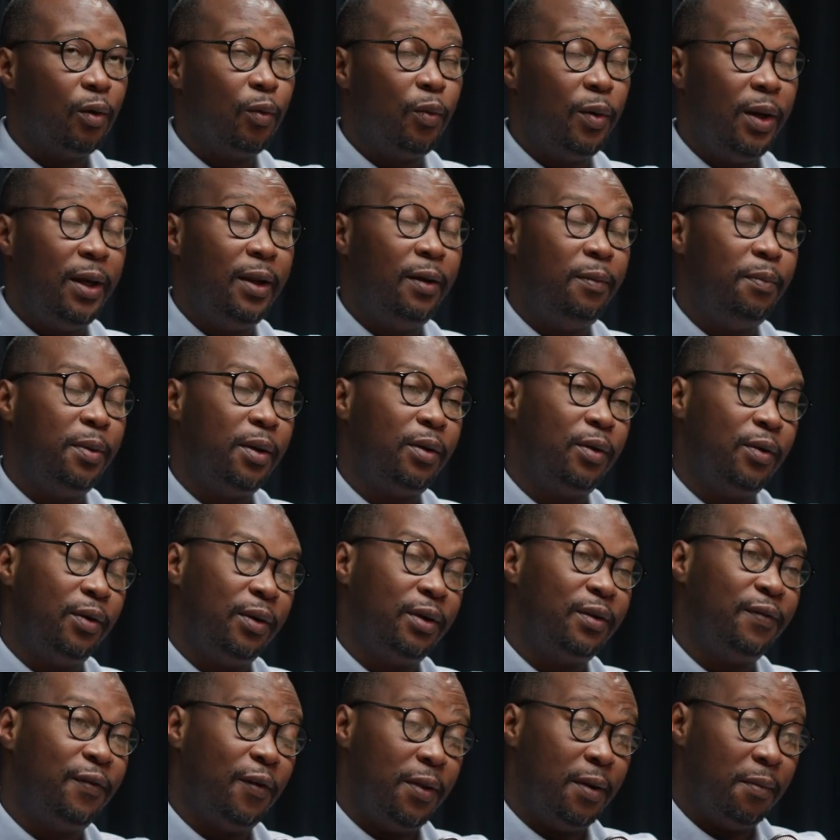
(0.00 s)
it be
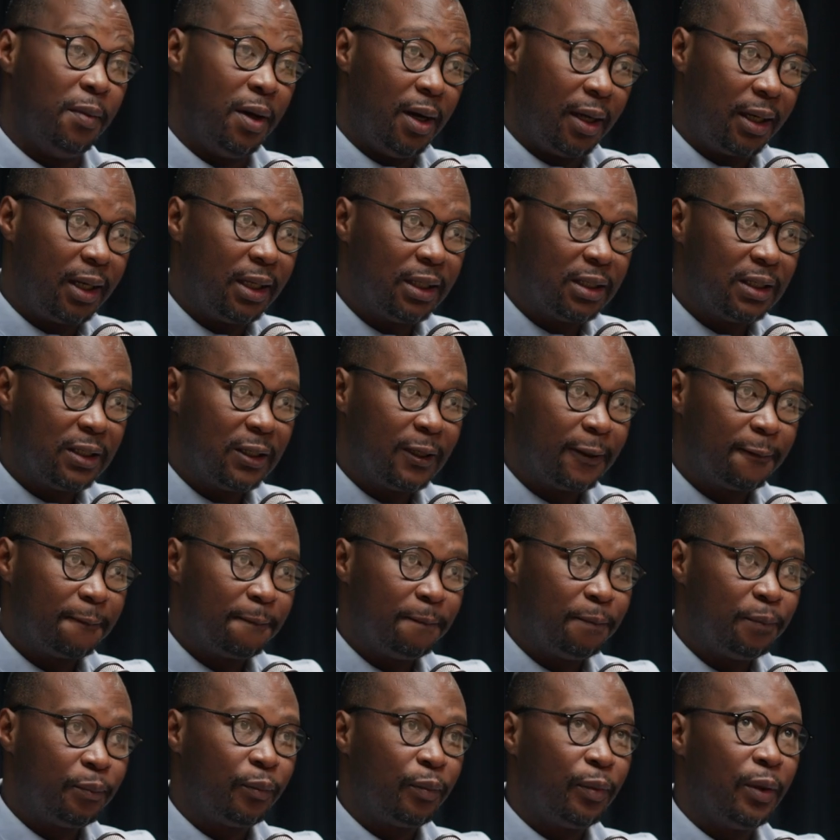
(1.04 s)
good for the markets?
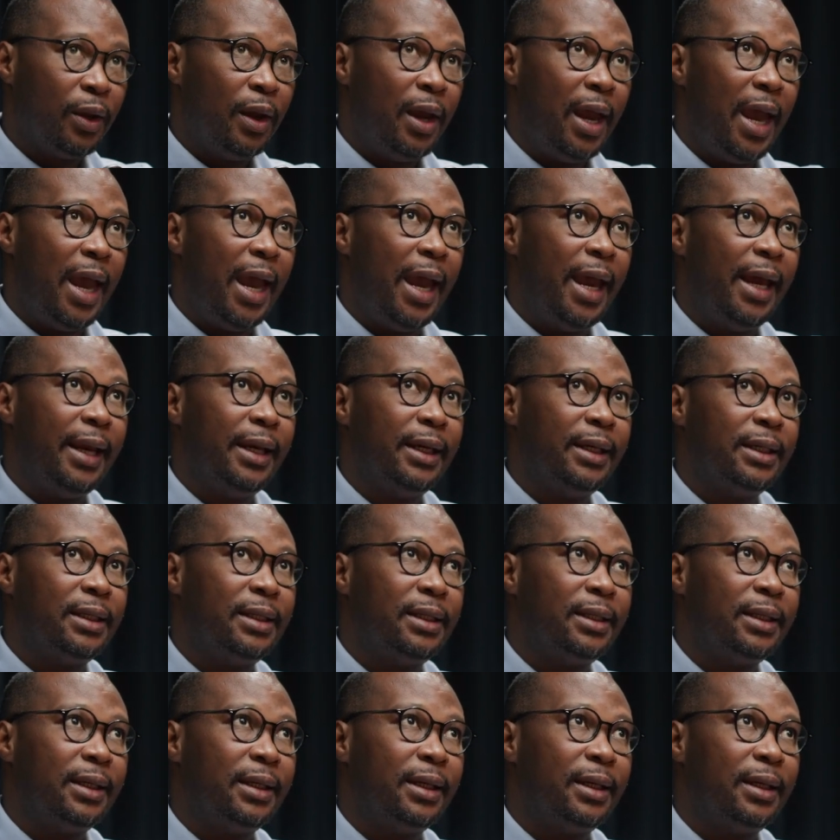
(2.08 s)

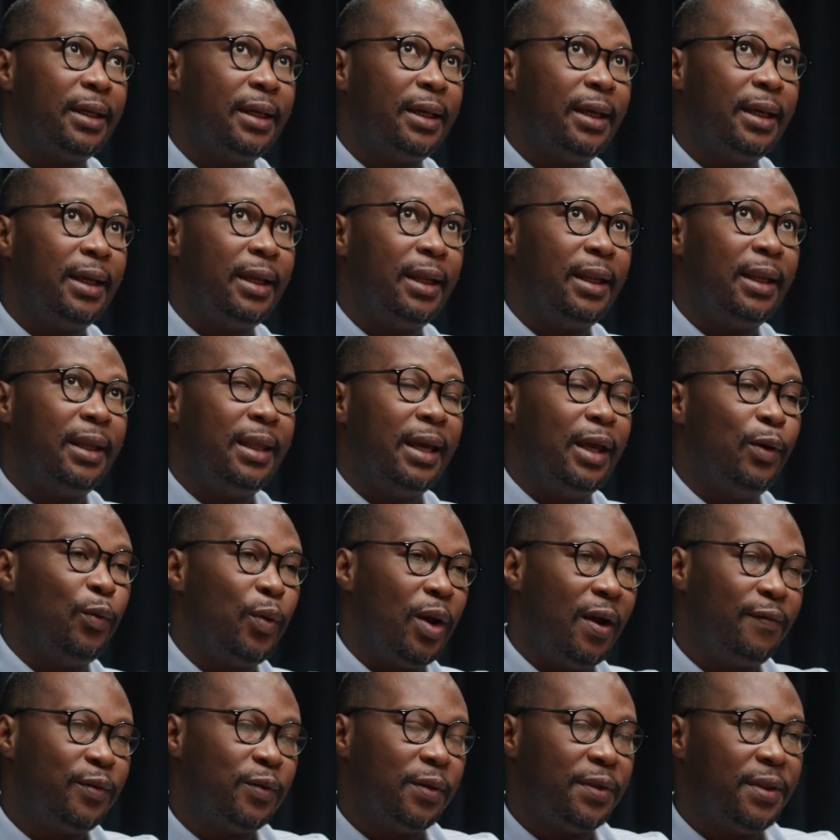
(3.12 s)
And then we
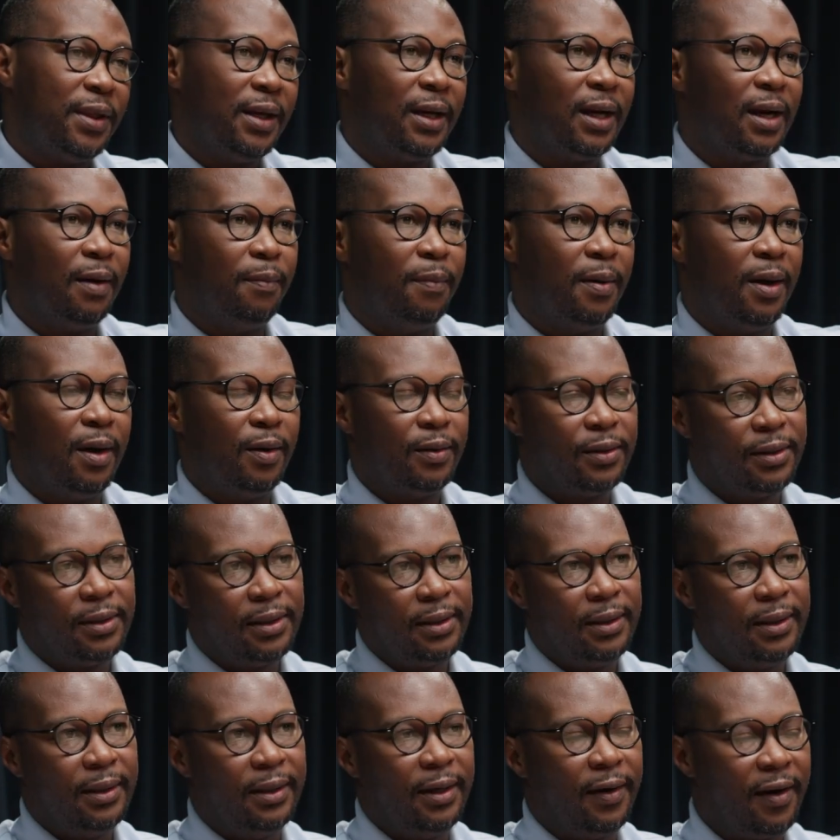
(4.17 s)
have to think about
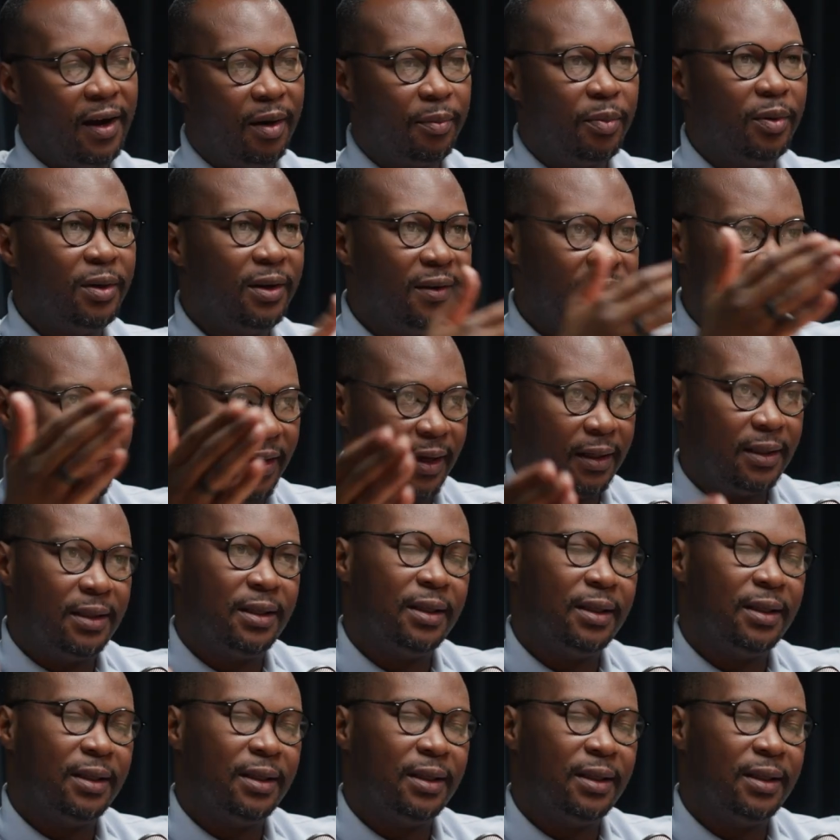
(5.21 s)
the ripple effect